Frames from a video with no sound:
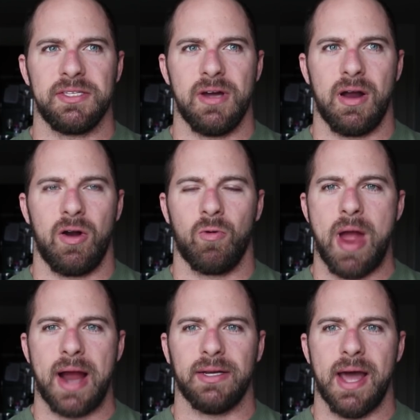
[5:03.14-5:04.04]
It's not all
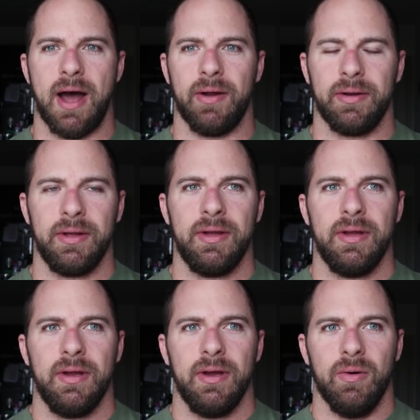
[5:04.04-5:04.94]
ragged out,
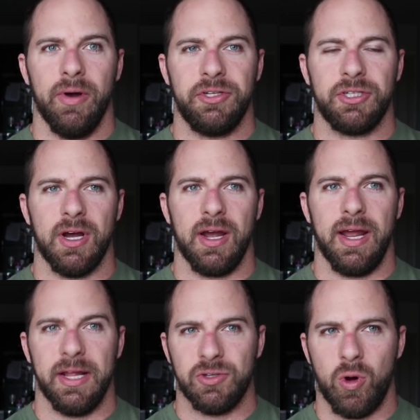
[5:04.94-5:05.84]
which uh,
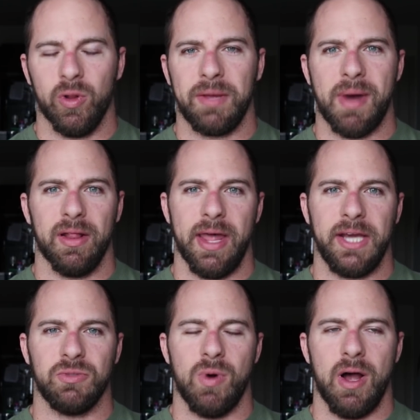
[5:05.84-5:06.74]
and it's holding my
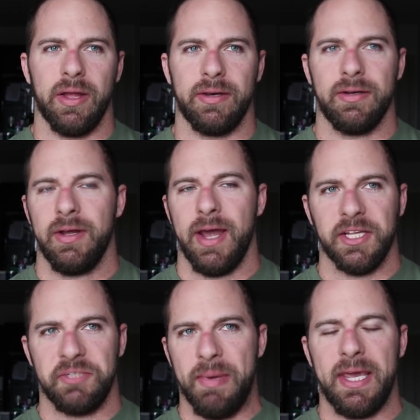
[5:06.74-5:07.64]
legs well. And
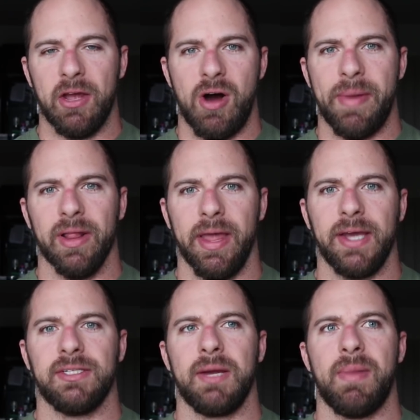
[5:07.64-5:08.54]
and speaking on my
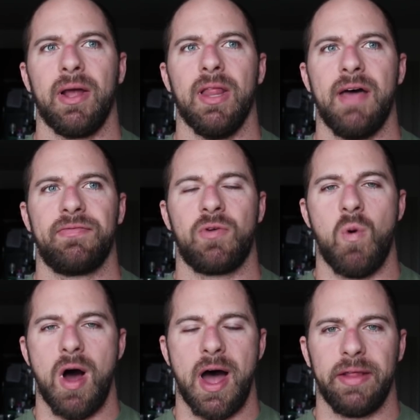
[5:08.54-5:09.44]
legs, like my left
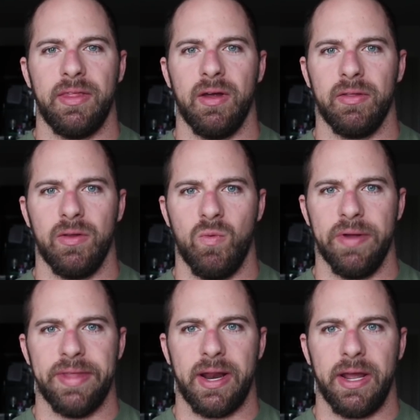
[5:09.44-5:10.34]
quad, the the
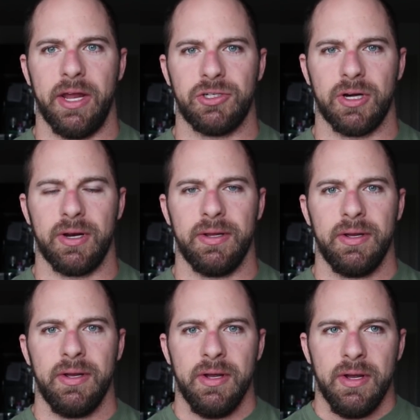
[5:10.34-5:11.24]
one that I injured
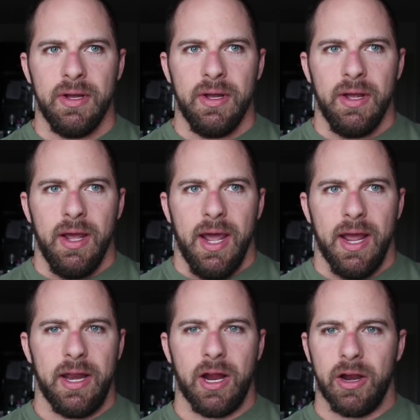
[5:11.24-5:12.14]

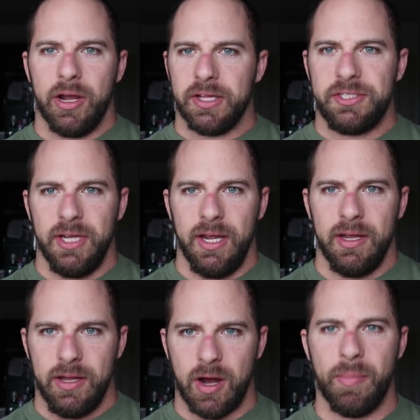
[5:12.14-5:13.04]
in here, you can see,
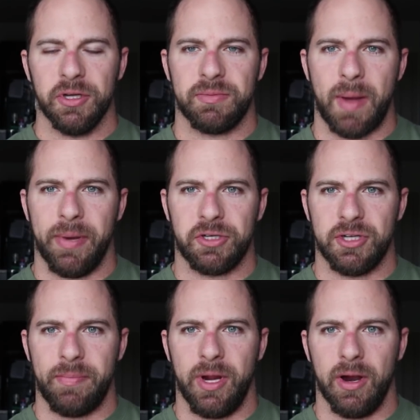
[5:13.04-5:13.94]
I'll post my pictures
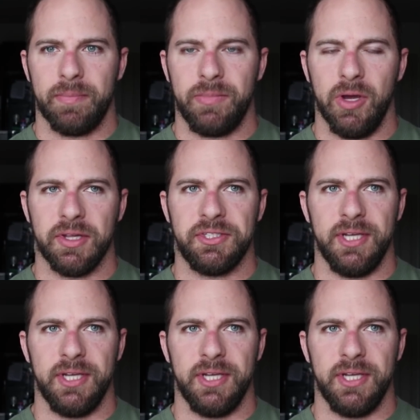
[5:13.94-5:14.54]
up here, you can